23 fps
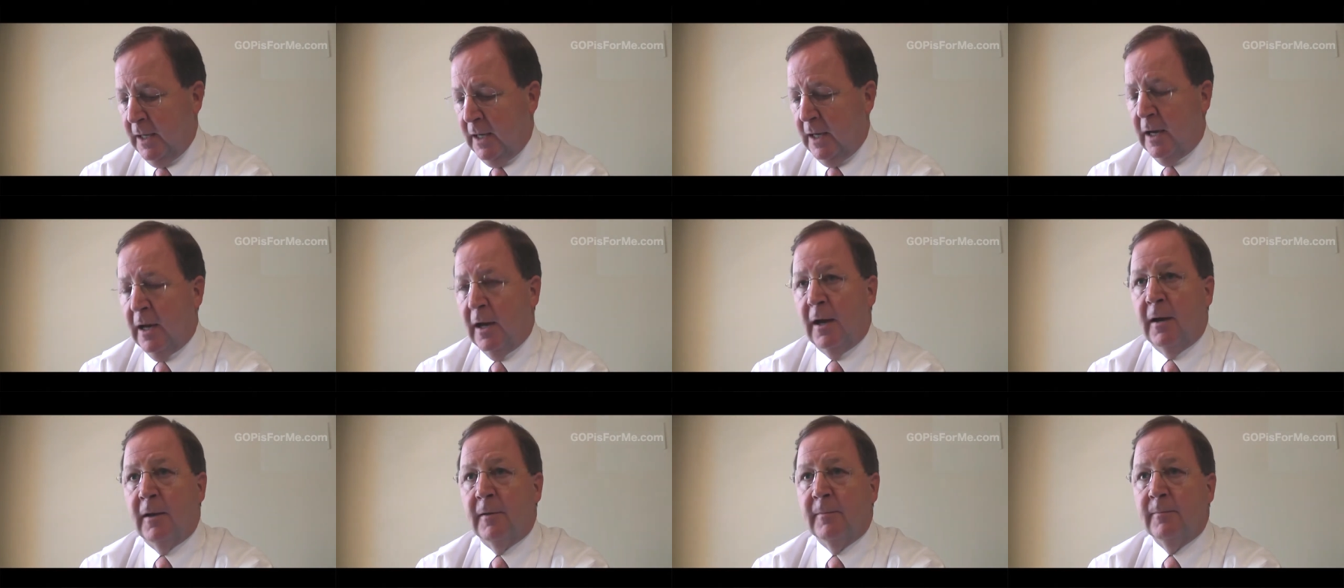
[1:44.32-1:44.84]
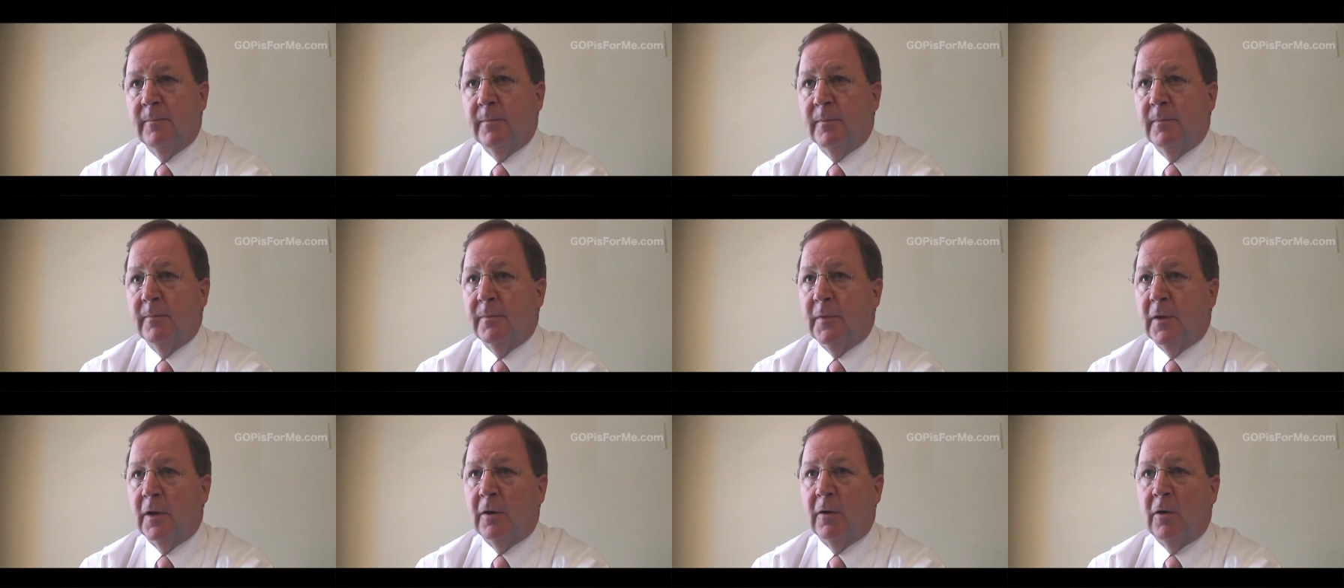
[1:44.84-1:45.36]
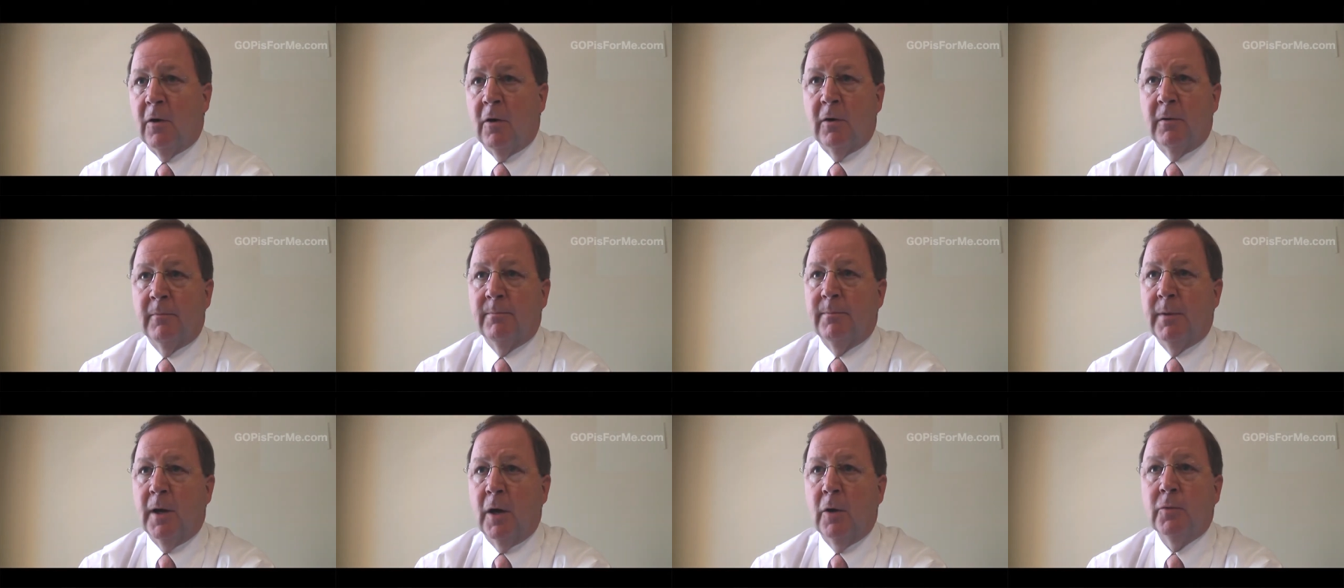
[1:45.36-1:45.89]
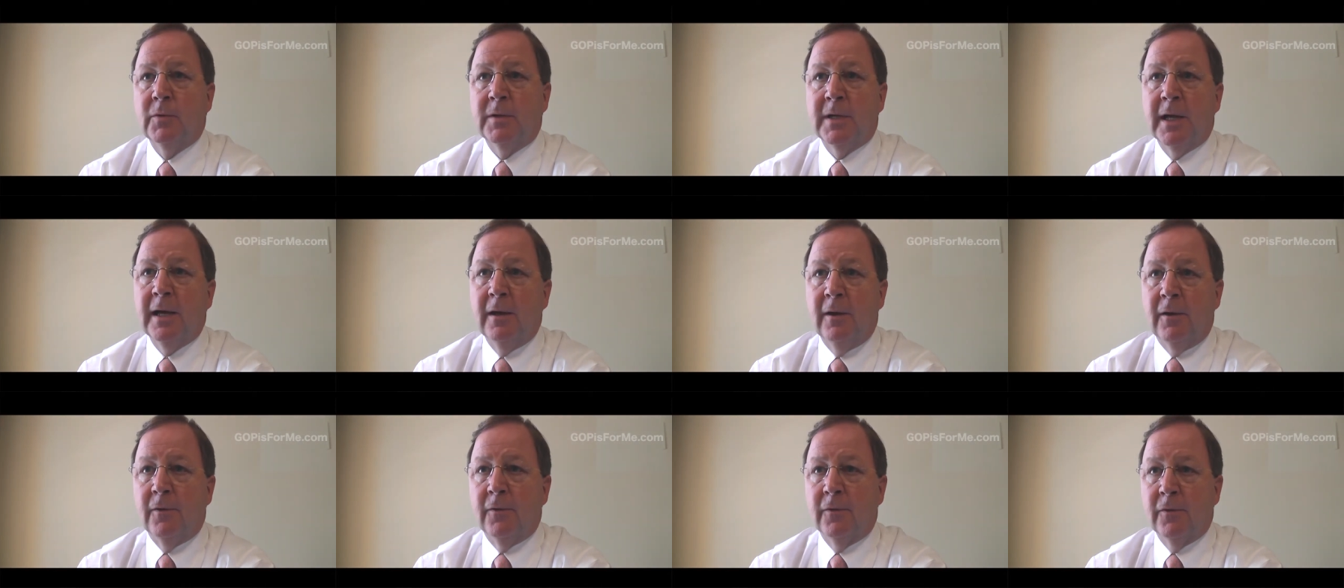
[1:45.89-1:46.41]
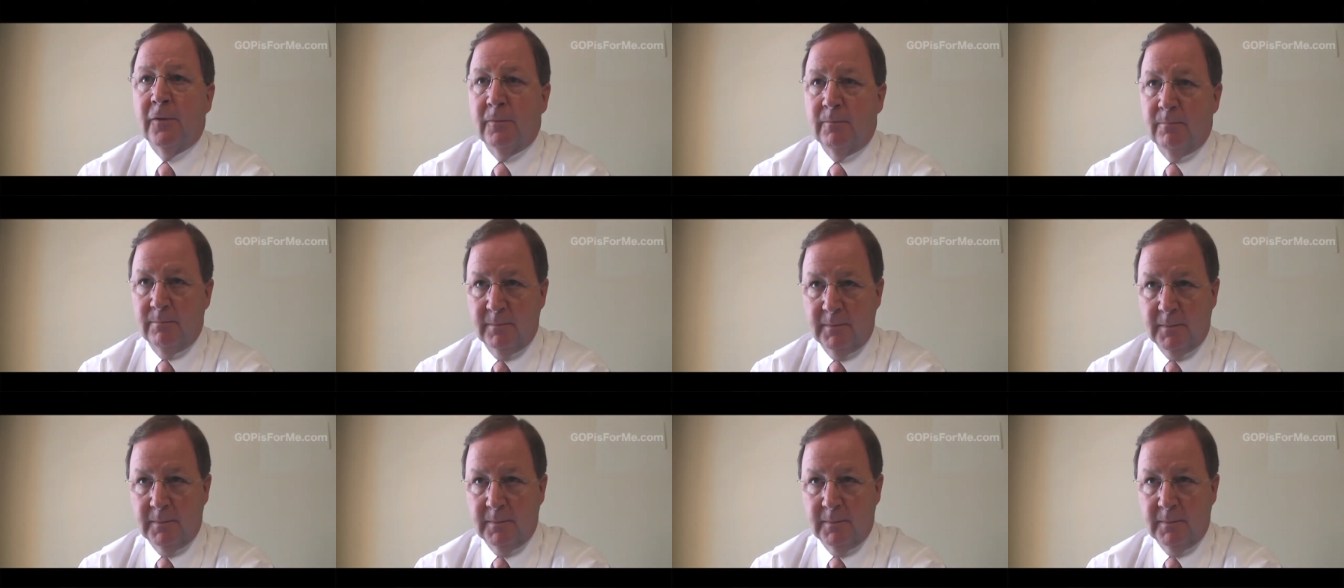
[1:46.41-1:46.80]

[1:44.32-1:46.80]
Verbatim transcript: Um, there are hotels